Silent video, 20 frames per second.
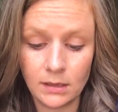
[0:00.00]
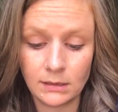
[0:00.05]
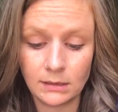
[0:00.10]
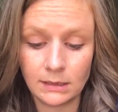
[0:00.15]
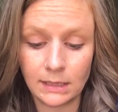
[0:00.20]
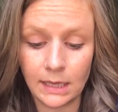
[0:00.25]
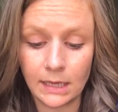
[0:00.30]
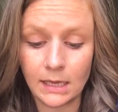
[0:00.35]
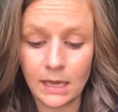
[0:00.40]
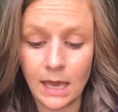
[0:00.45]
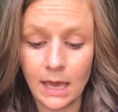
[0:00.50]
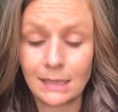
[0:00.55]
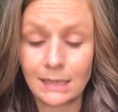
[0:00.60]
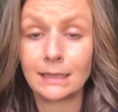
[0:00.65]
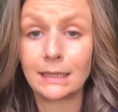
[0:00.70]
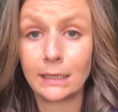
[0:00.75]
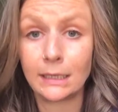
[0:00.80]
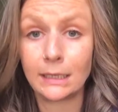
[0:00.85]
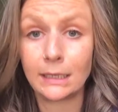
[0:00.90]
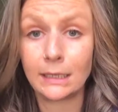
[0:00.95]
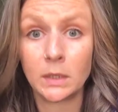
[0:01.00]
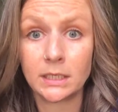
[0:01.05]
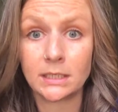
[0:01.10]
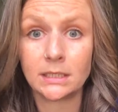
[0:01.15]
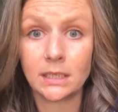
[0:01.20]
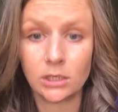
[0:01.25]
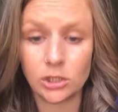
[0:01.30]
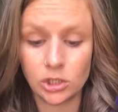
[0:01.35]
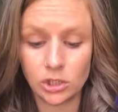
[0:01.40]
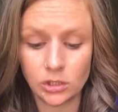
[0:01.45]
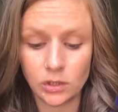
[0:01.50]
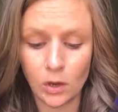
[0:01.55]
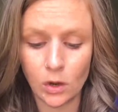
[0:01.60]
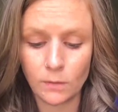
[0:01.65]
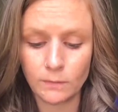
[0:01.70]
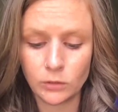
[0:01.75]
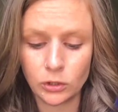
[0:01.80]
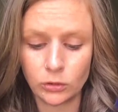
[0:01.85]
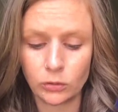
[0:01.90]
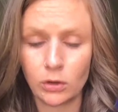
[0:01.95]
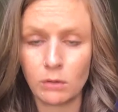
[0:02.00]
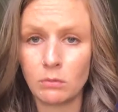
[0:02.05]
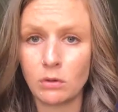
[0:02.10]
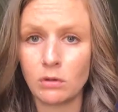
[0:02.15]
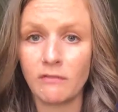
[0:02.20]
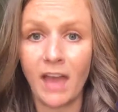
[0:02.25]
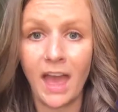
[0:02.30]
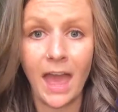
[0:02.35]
like a liquid dish soap to remove